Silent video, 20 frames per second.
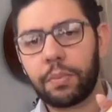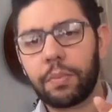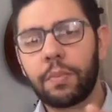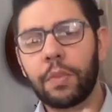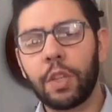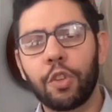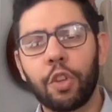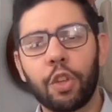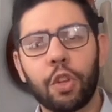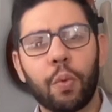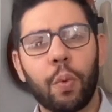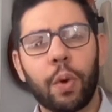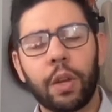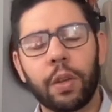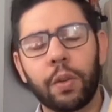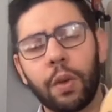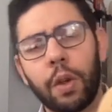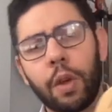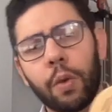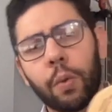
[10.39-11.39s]
the other one
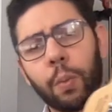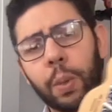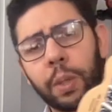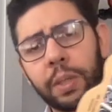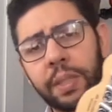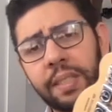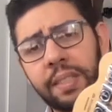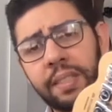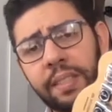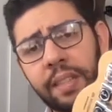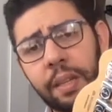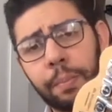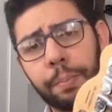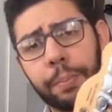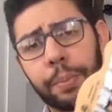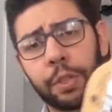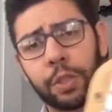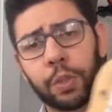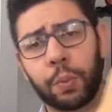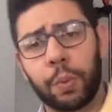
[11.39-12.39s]
was a
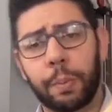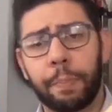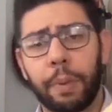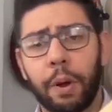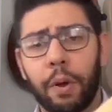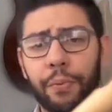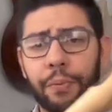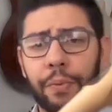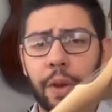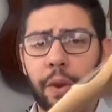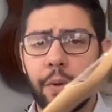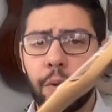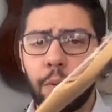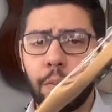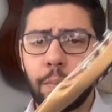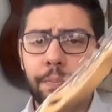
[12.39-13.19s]
Sunburst with Paul Ferro,